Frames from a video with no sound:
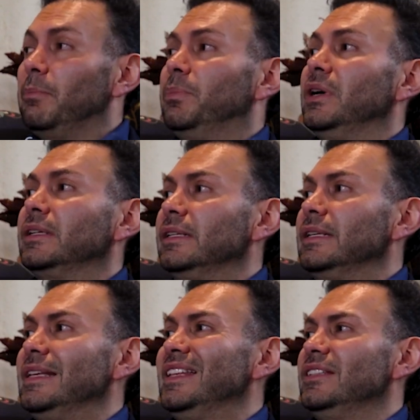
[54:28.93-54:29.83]
But
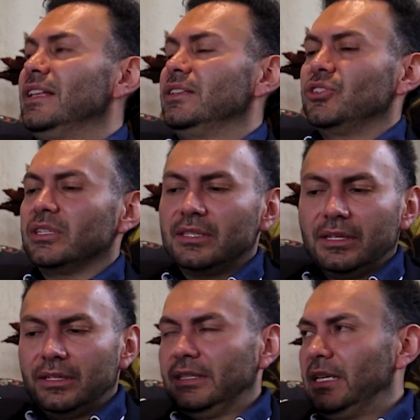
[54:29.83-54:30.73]
that's just
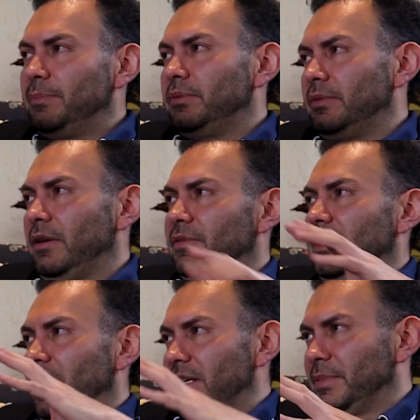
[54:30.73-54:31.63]
the tip of
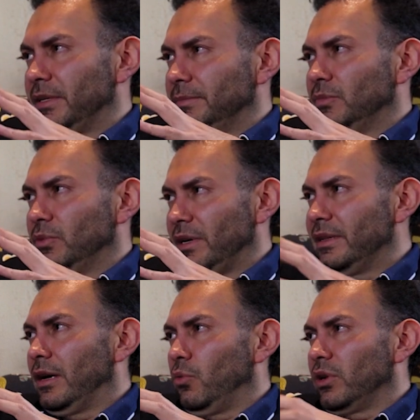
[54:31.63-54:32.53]
the iceberg.
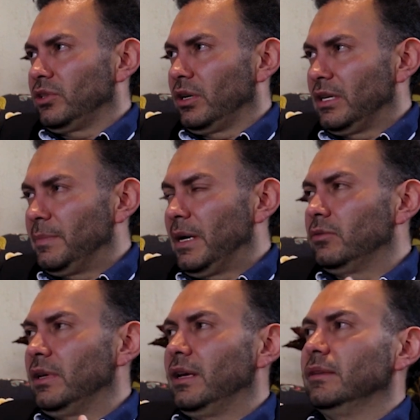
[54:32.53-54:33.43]
Right now, we're talking
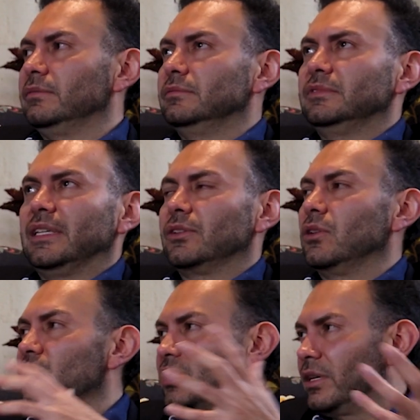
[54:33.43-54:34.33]
about a
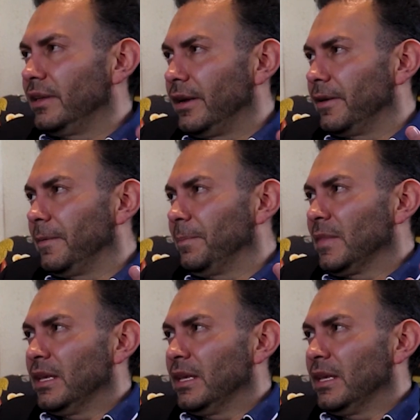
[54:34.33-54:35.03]
technological era.